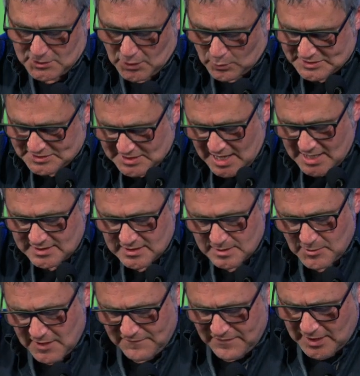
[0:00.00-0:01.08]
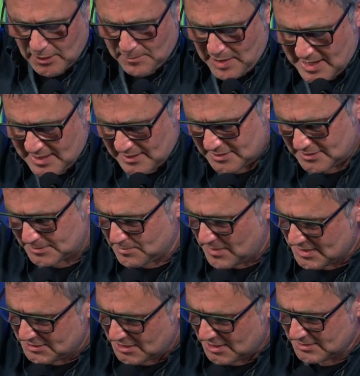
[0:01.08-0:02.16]
Notwithstanding that my fellow panelists
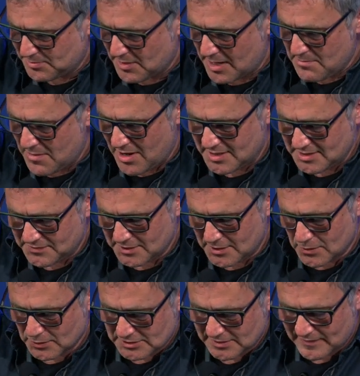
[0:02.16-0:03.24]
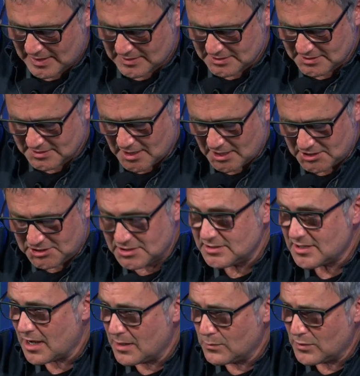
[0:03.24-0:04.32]
may change my mind in the course of our
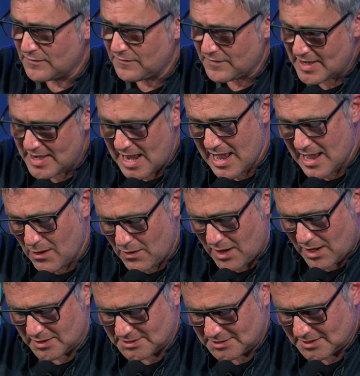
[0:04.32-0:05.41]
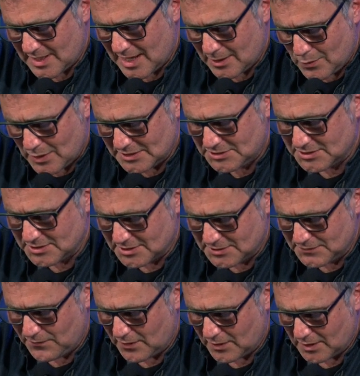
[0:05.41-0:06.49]
discussion, I would for now answer that question
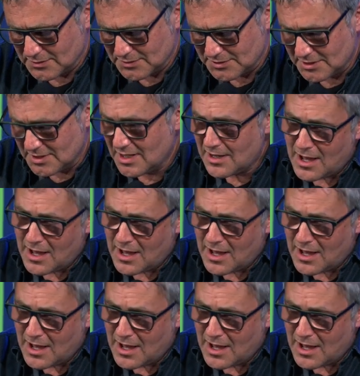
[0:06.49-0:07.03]
as follows.